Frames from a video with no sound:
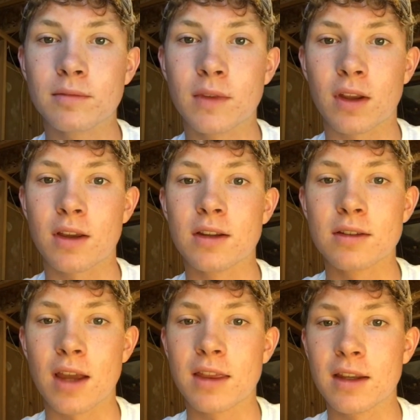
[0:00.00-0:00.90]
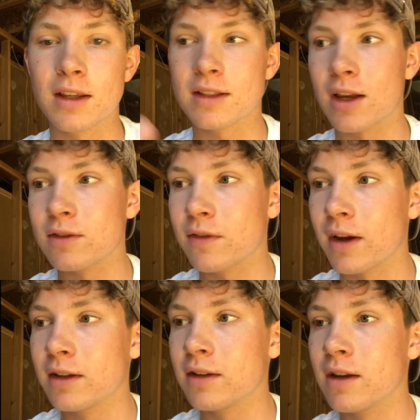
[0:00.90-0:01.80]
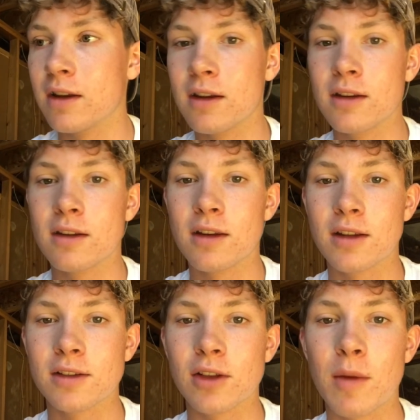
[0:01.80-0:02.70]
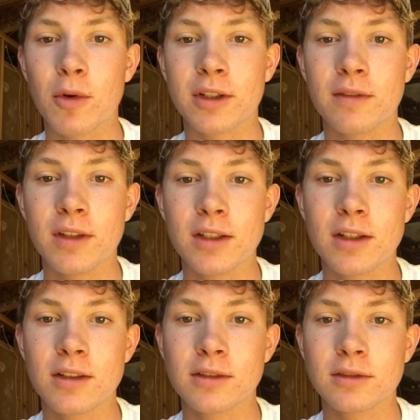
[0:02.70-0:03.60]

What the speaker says: because I think it sounds fine and it's a lot more convenient,